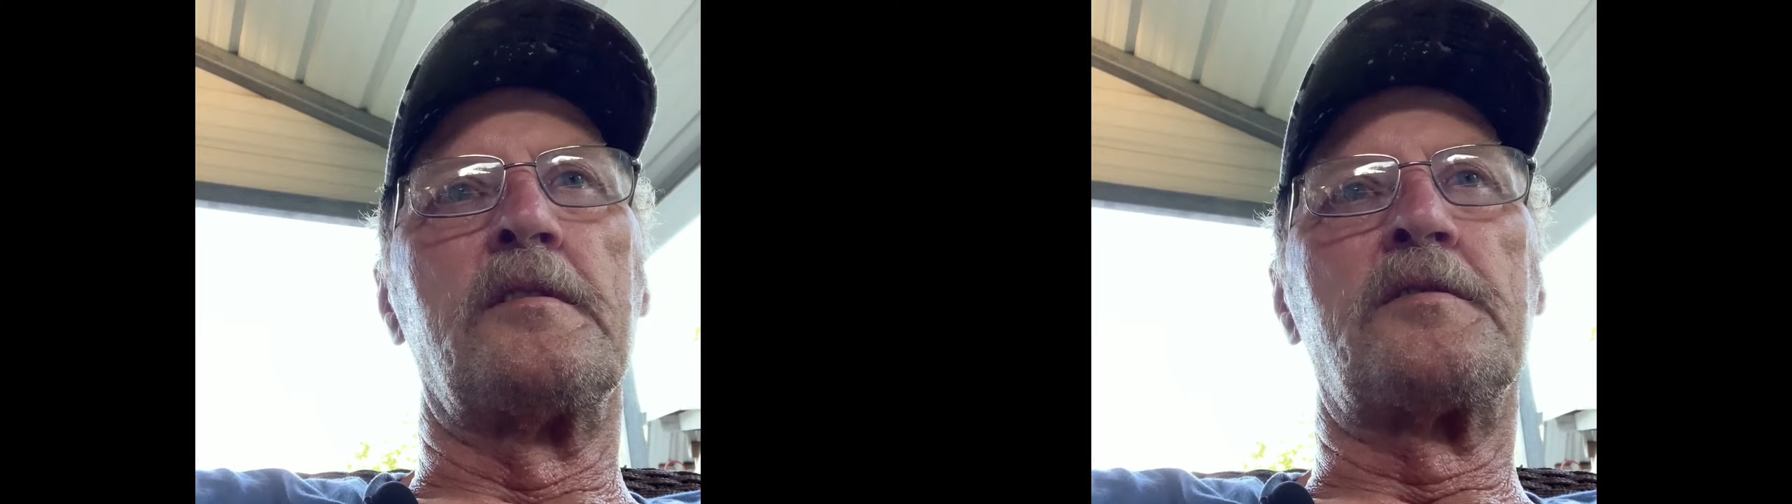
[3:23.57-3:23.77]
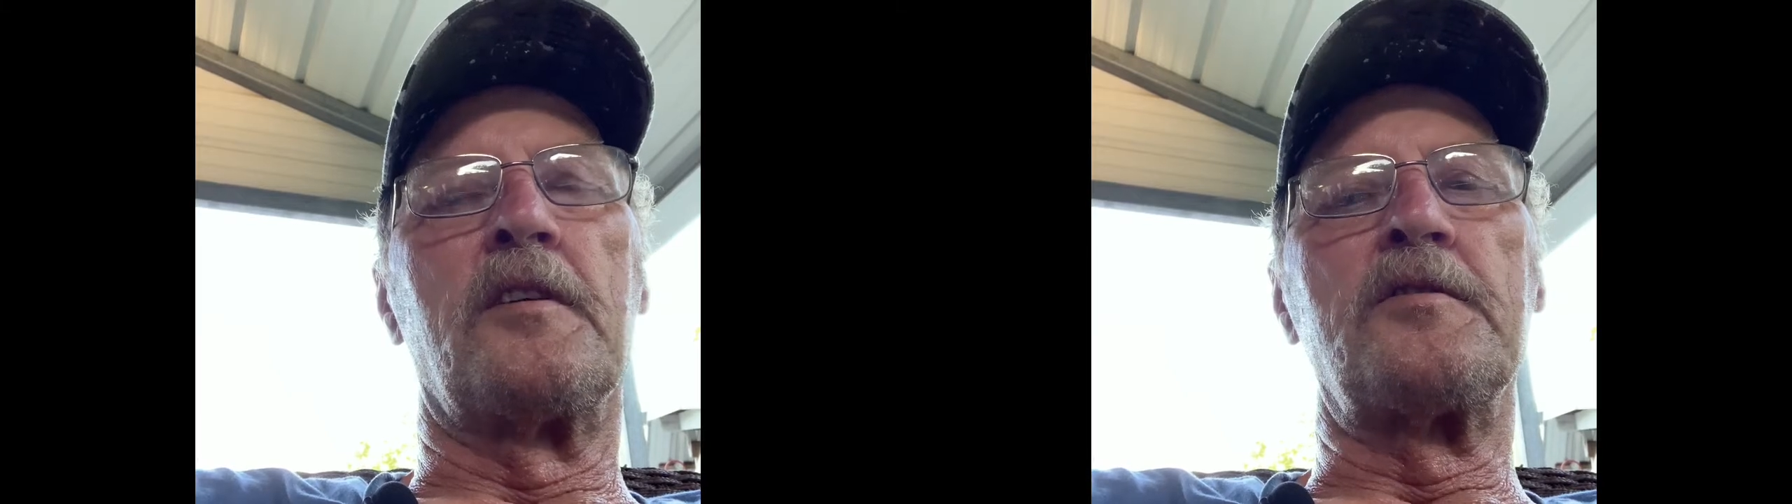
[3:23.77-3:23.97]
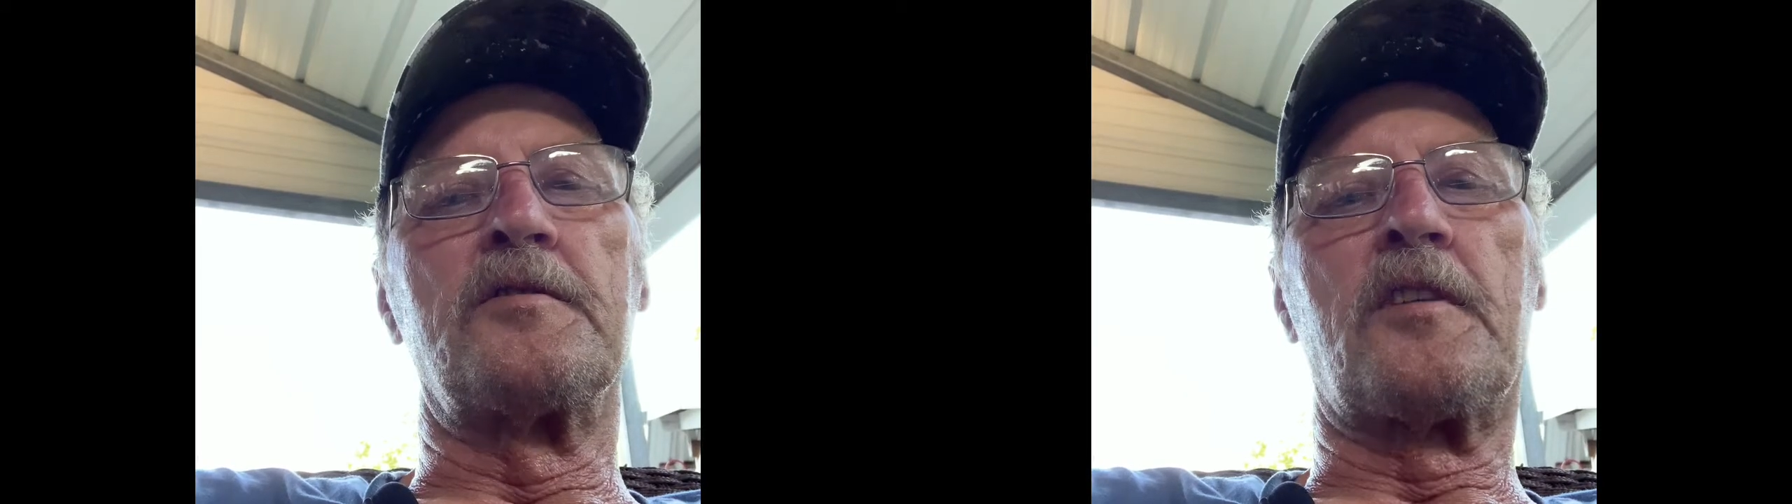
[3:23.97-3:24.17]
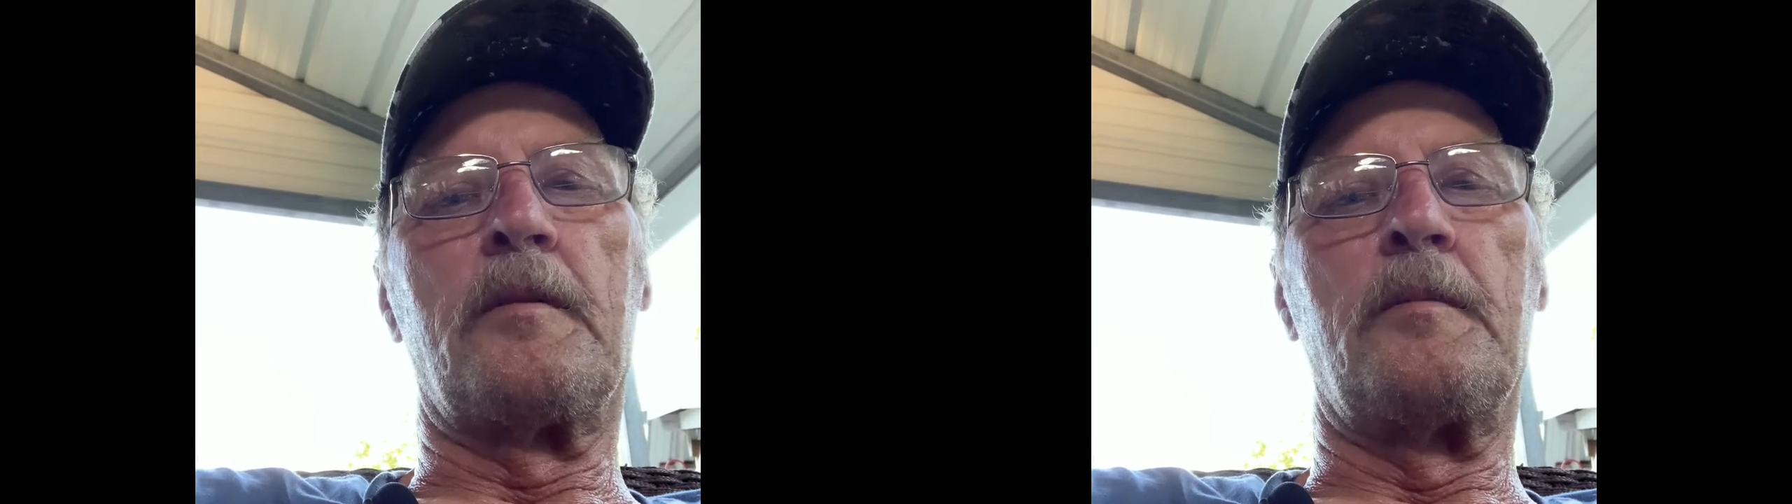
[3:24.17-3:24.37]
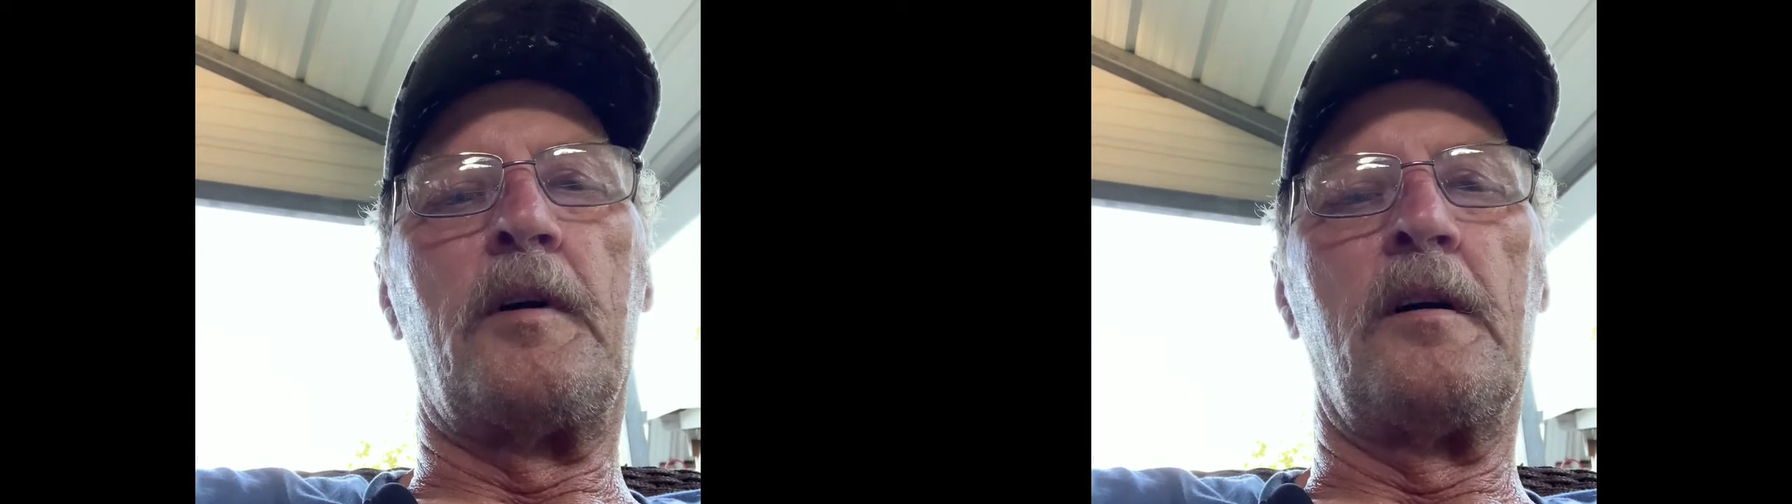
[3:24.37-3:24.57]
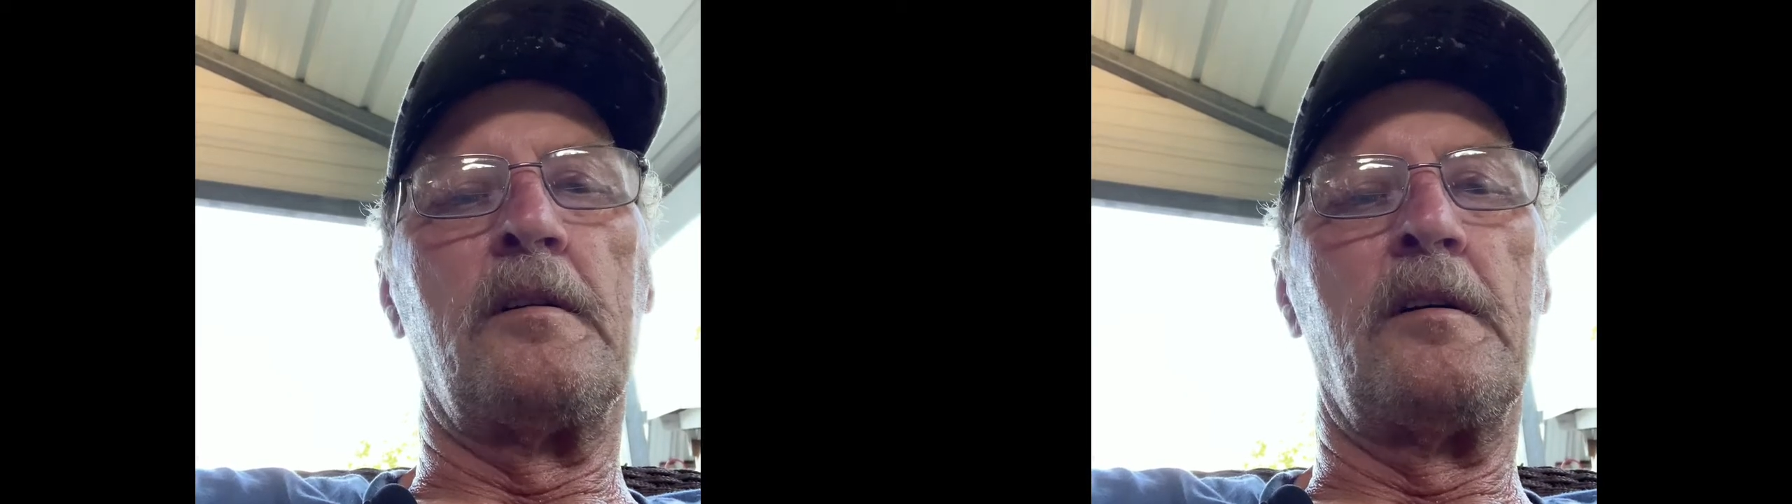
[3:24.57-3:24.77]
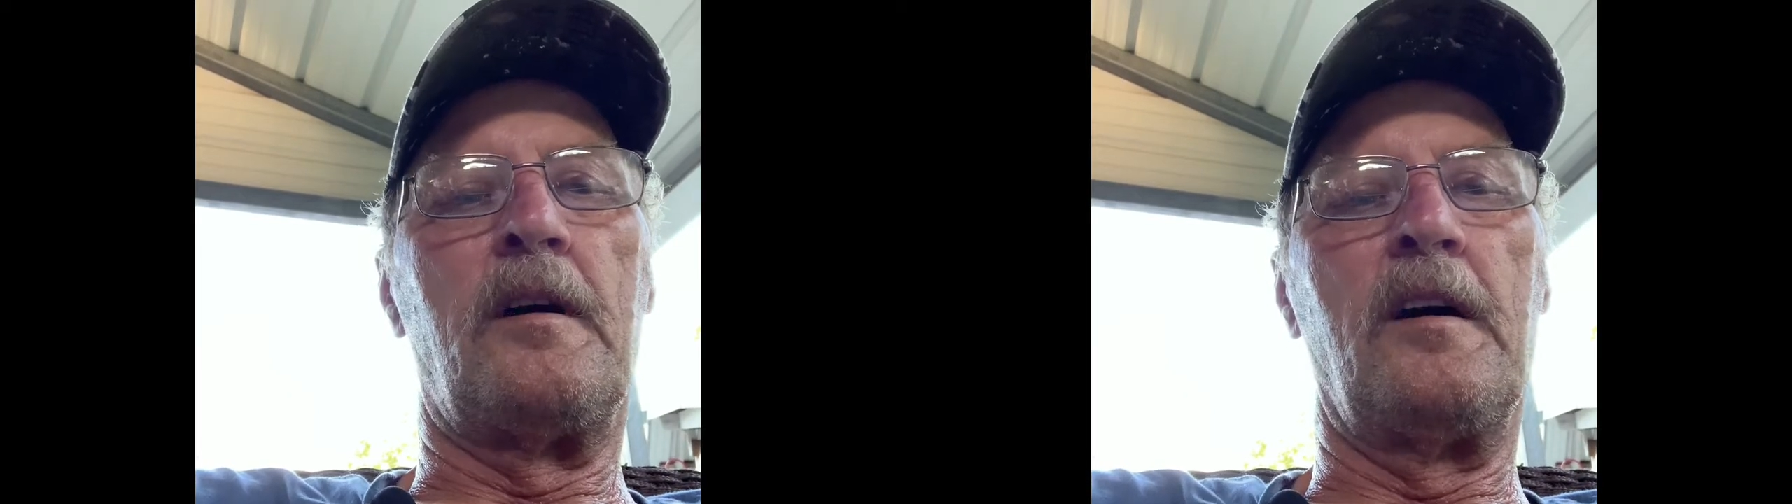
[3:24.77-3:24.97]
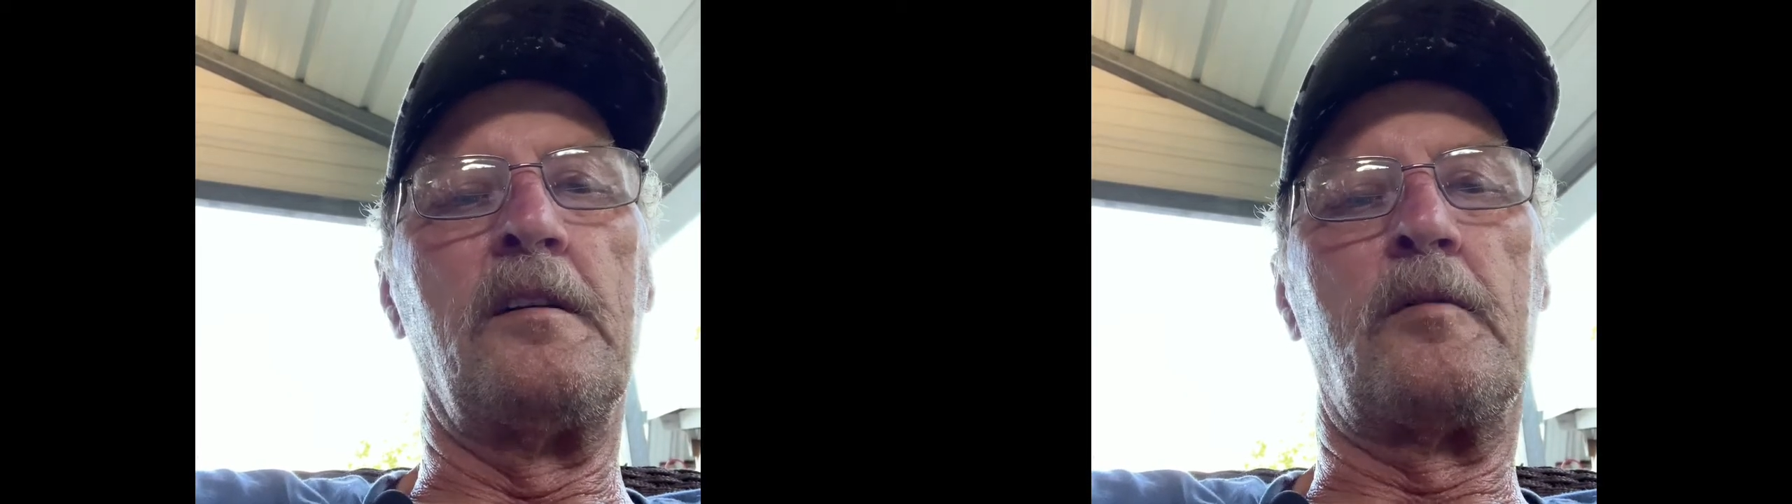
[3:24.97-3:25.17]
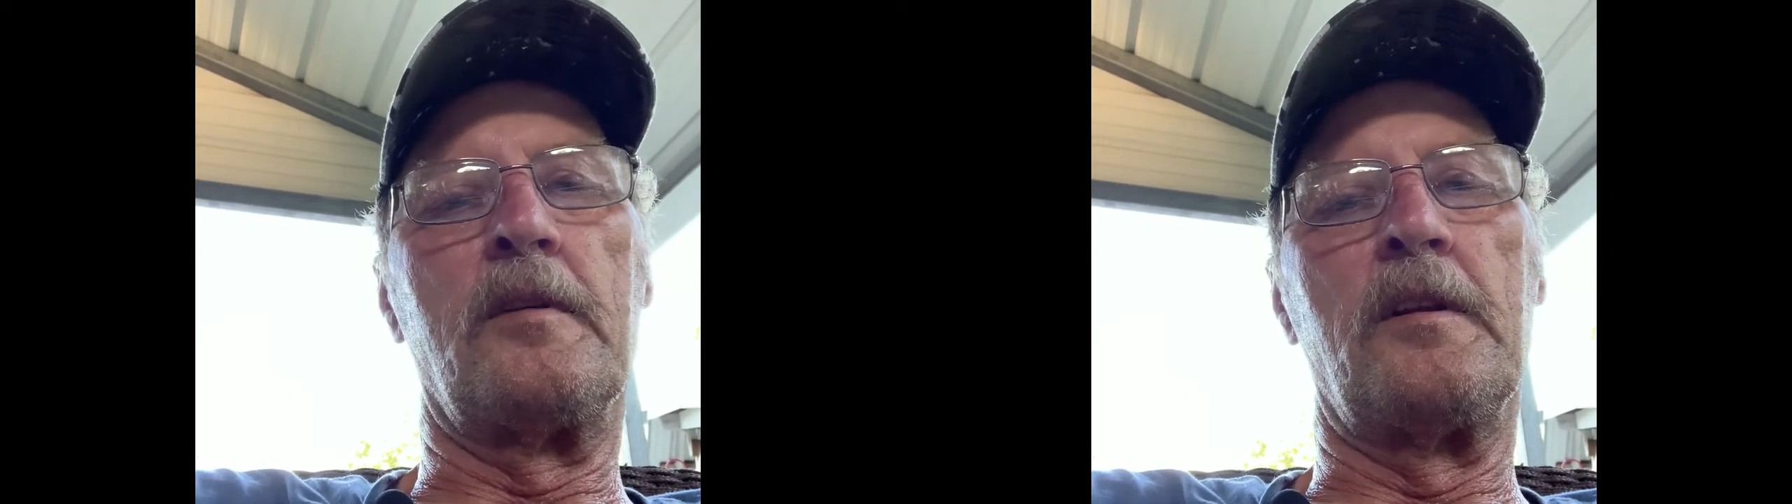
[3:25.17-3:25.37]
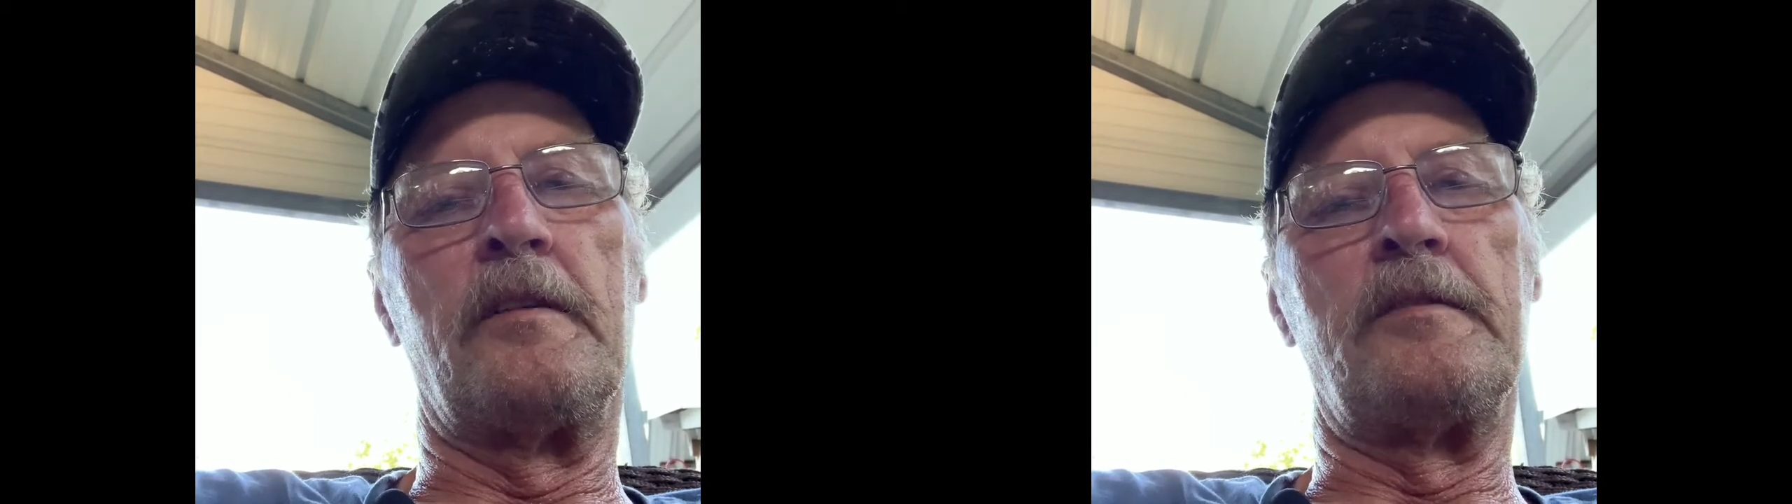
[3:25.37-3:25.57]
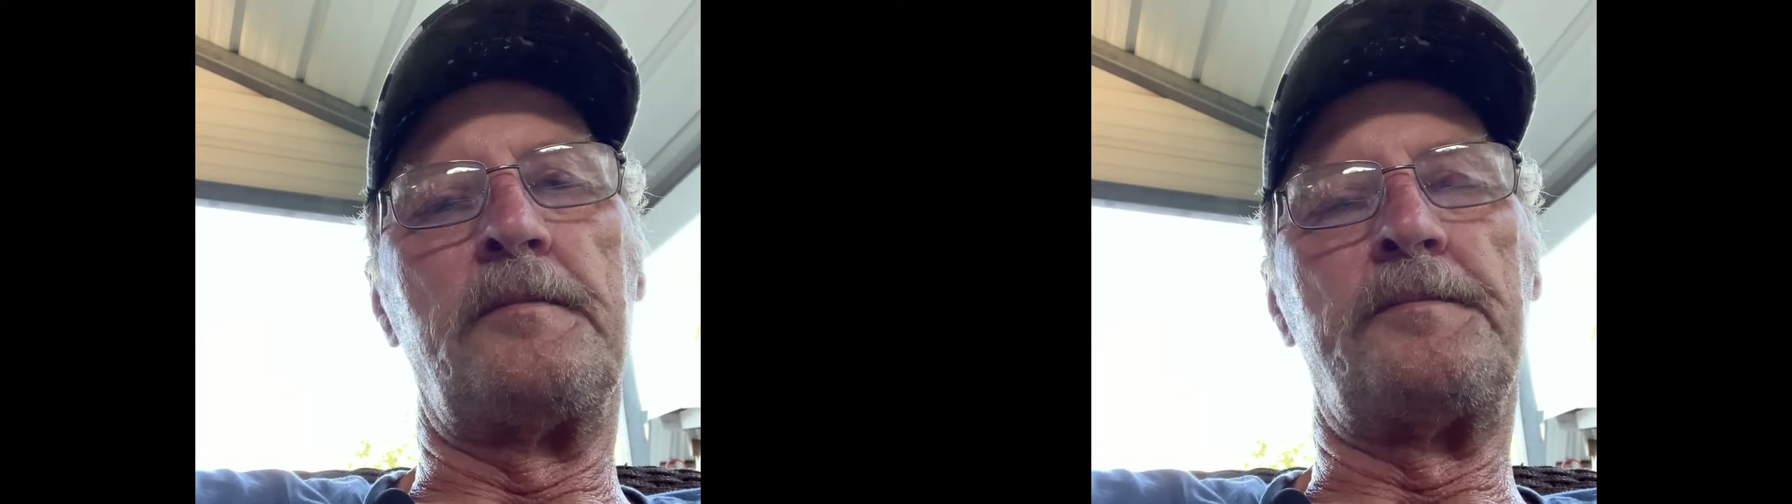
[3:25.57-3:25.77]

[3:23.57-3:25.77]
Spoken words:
suction scrubber bottle high liquid level.